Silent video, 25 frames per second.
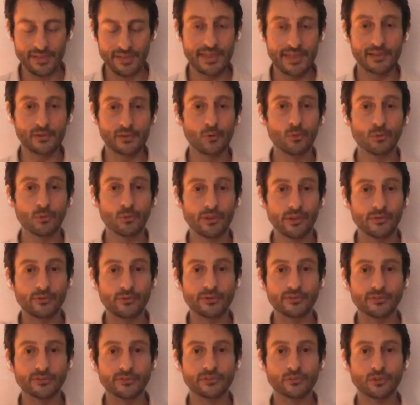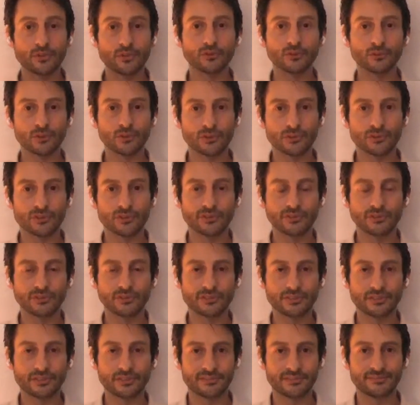all there is
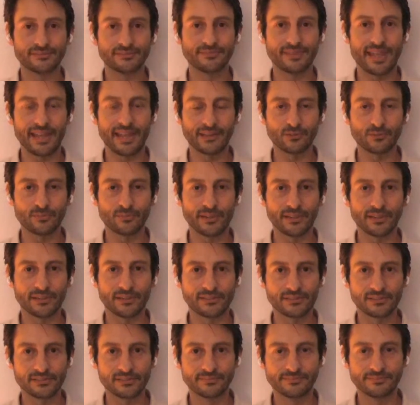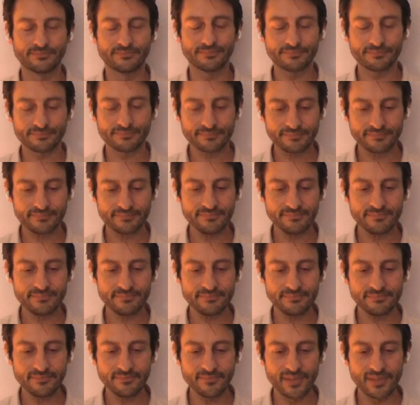consciousness aspect,
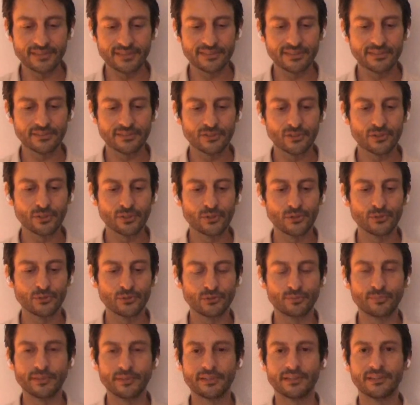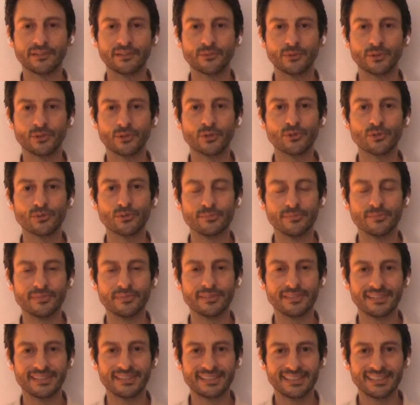he said, so who's speaking with whom?"
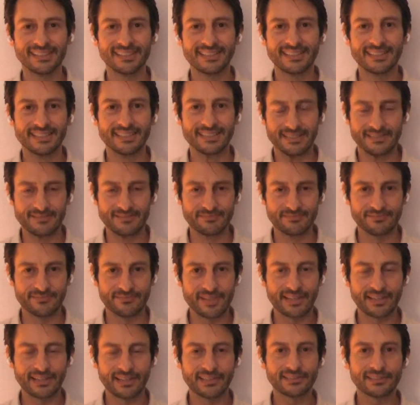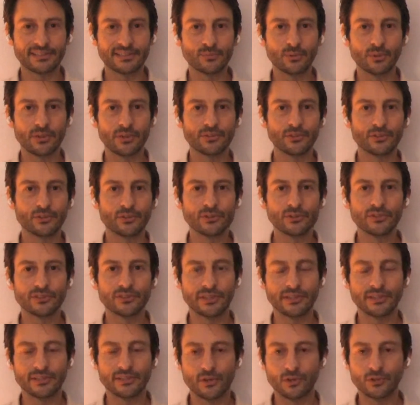And I said, "Well, you could
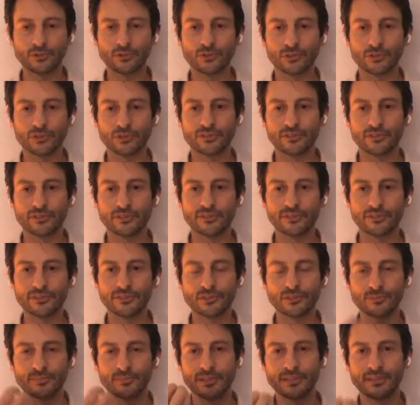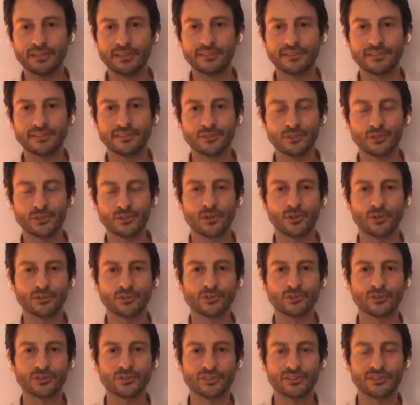say consciousness is speaking to
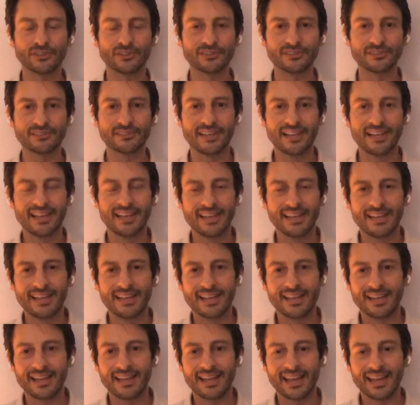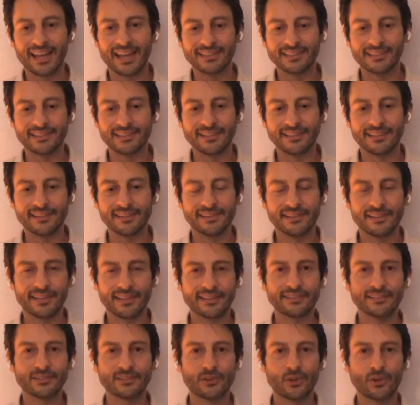consciousness, and
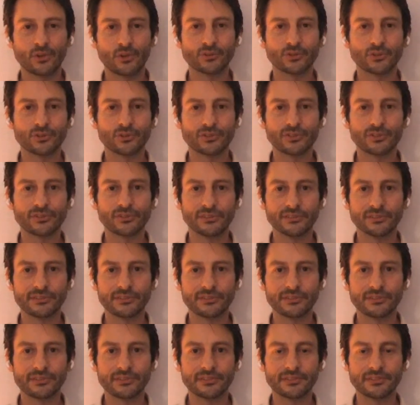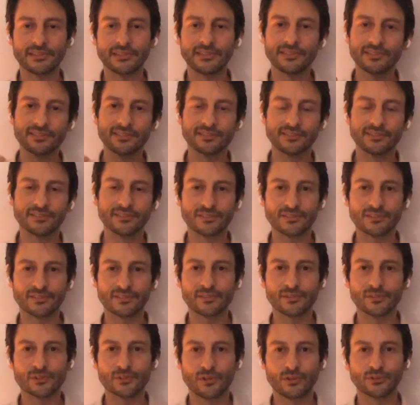then consciousness listens
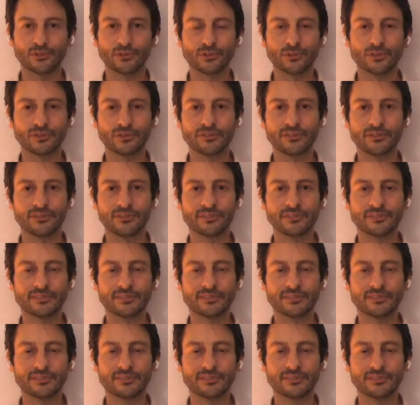to consciousness."